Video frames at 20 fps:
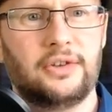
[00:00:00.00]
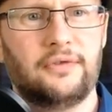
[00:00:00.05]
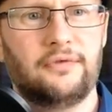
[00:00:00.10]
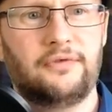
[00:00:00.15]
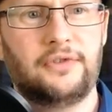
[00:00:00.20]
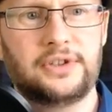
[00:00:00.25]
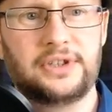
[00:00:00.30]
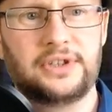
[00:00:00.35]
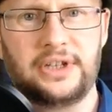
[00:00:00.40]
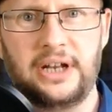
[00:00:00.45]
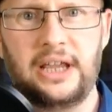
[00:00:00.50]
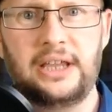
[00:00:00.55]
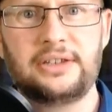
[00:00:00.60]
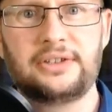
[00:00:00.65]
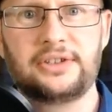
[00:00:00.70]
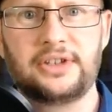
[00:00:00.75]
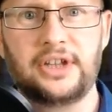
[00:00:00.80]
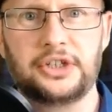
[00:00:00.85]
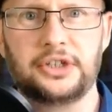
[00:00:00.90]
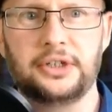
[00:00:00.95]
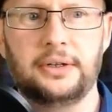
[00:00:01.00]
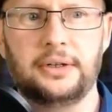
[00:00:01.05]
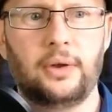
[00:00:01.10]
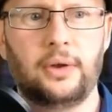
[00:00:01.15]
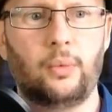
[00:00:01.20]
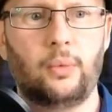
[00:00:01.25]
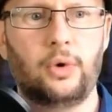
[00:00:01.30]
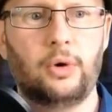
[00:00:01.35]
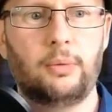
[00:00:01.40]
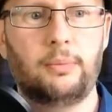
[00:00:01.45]
For today's session,
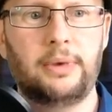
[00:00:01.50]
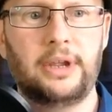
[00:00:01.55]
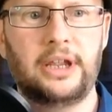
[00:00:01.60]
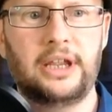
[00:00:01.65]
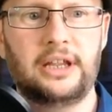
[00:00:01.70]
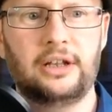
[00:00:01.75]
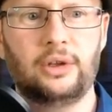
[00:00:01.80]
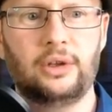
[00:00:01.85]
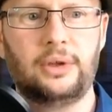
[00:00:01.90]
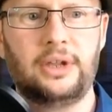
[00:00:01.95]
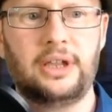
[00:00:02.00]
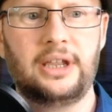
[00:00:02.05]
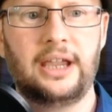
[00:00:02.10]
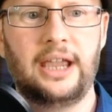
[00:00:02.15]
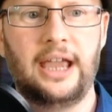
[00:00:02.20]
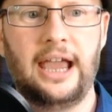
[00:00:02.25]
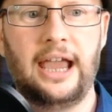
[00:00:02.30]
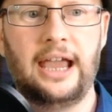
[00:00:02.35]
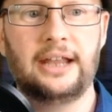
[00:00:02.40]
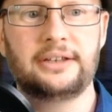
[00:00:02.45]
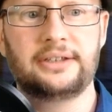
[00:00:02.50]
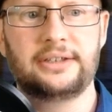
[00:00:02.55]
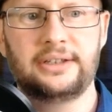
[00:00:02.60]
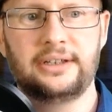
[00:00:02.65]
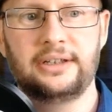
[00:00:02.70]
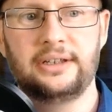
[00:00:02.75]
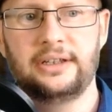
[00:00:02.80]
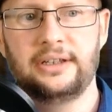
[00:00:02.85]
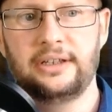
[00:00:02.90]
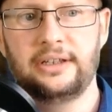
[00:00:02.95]
we'll be looking at
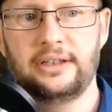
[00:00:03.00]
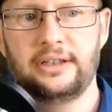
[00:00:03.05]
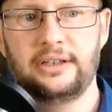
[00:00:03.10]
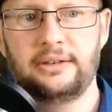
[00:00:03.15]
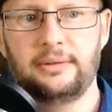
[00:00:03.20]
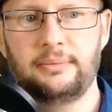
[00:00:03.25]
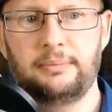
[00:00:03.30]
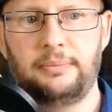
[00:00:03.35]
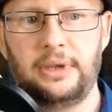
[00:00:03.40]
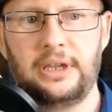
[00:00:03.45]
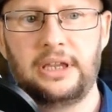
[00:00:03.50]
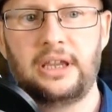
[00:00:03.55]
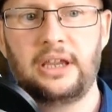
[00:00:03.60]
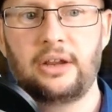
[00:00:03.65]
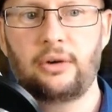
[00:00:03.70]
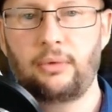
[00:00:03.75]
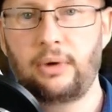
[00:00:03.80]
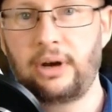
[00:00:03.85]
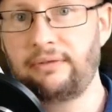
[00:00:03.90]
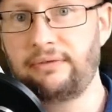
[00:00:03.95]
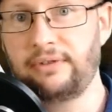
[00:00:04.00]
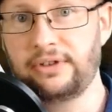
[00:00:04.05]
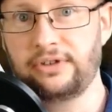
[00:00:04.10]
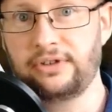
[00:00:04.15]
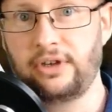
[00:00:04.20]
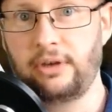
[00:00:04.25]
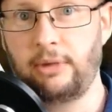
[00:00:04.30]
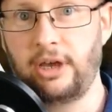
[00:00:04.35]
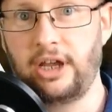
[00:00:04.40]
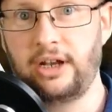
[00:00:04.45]
picking a relevant
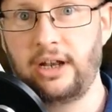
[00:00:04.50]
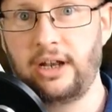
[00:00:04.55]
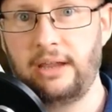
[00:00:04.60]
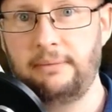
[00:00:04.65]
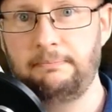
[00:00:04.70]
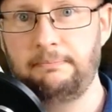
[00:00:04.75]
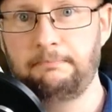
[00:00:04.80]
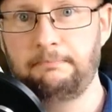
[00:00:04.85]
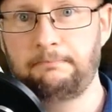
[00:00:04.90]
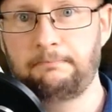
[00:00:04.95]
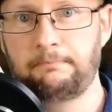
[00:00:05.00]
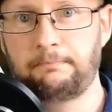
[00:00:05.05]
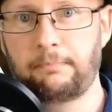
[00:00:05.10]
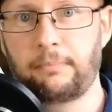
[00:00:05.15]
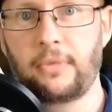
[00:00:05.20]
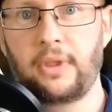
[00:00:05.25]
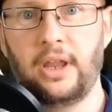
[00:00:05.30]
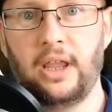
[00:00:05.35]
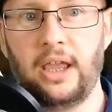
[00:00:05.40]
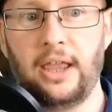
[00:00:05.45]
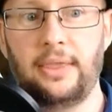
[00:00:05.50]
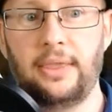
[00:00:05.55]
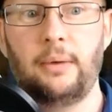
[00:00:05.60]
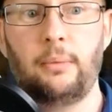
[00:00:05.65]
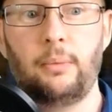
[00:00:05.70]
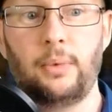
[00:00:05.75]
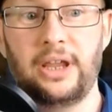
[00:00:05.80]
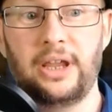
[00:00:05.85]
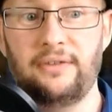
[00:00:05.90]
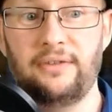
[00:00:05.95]
domain name, and then
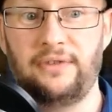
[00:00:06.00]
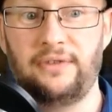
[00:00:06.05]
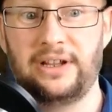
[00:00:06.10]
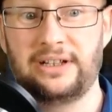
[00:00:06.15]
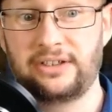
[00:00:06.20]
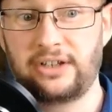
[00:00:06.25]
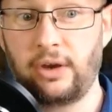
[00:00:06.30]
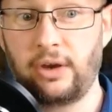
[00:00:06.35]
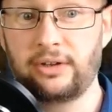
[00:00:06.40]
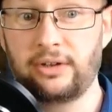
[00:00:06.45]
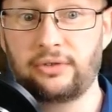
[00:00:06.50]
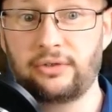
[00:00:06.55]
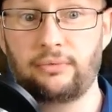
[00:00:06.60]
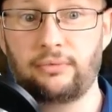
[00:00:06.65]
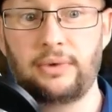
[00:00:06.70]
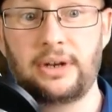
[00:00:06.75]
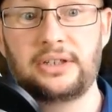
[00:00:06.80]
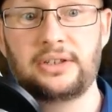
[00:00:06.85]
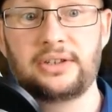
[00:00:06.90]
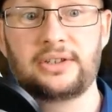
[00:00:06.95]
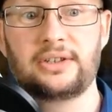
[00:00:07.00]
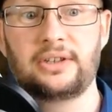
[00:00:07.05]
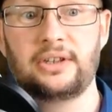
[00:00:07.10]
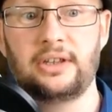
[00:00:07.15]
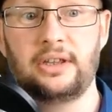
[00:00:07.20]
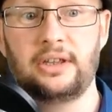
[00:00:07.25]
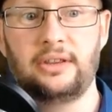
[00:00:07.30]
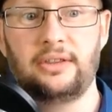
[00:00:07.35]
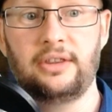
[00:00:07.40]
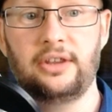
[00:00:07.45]
we're in fact going to
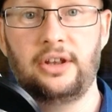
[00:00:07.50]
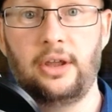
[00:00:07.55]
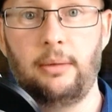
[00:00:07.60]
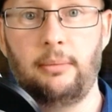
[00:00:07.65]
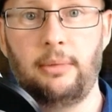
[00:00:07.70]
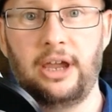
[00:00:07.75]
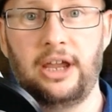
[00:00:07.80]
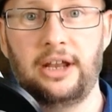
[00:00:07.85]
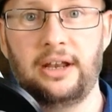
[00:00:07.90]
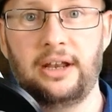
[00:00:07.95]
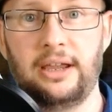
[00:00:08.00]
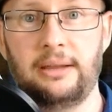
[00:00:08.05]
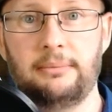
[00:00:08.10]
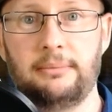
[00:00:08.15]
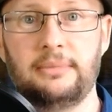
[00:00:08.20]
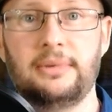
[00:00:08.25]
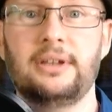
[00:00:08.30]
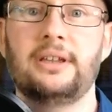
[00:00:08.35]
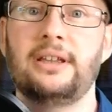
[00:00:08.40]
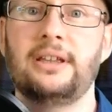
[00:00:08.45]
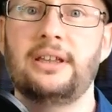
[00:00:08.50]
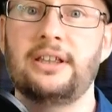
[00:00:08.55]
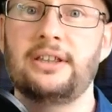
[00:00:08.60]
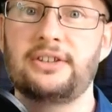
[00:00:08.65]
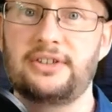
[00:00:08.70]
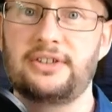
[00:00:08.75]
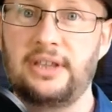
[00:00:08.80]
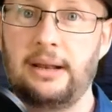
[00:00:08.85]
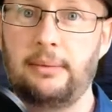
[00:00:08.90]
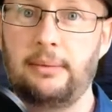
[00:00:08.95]
register the domain name,
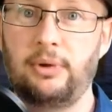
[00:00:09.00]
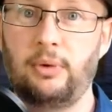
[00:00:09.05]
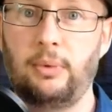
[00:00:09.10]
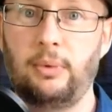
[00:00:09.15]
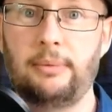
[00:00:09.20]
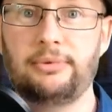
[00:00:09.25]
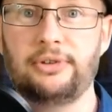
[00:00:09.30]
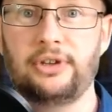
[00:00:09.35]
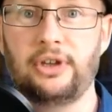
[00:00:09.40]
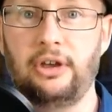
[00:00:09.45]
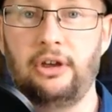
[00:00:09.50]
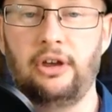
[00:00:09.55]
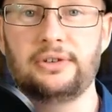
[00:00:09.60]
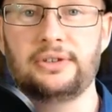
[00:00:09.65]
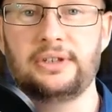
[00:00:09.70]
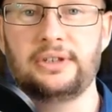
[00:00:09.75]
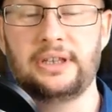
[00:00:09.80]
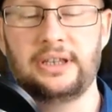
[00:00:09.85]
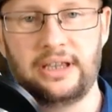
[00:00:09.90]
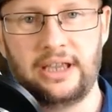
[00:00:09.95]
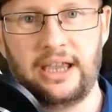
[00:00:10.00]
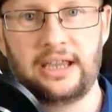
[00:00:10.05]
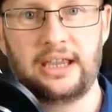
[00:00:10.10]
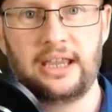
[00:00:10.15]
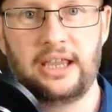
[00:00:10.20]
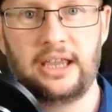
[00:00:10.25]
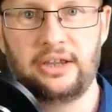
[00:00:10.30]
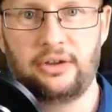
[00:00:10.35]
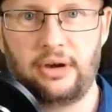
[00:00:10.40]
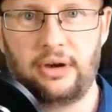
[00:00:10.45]
set up your website hosting, and
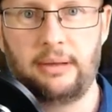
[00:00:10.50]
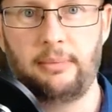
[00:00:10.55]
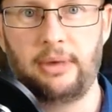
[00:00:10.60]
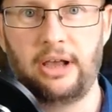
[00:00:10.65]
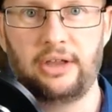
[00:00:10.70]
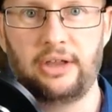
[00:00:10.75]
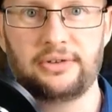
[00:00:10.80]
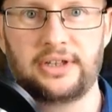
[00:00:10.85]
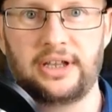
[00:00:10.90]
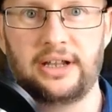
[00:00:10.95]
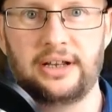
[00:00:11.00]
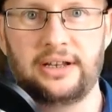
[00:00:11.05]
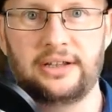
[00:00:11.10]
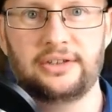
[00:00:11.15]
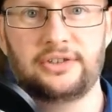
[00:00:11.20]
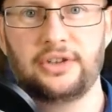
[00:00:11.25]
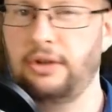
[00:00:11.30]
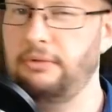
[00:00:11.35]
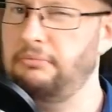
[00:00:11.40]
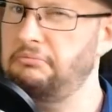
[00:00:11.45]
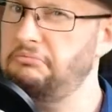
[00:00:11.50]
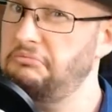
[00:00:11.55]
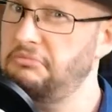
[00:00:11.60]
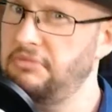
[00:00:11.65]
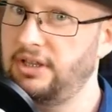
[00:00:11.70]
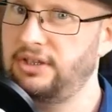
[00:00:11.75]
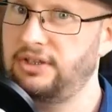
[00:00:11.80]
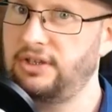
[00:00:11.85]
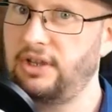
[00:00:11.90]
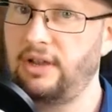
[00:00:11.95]
get your email started. So
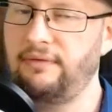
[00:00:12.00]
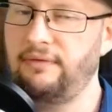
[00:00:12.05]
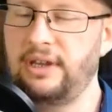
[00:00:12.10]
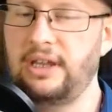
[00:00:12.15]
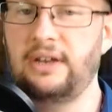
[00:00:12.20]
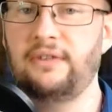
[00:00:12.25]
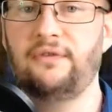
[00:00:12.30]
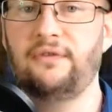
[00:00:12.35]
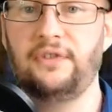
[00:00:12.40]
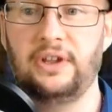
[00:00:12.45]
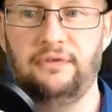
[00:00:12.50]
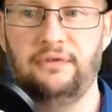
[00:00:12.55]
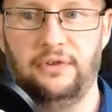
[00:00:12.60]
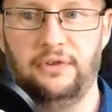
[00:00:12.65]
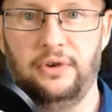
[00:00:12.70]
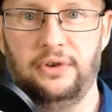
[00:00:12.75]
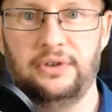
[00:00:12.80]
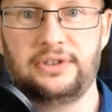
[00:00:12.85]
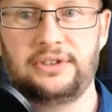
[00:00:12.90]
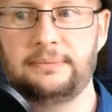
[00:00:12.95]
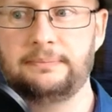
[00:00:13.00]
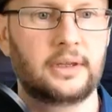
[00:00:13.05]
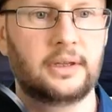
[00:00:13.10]
diving in feet first.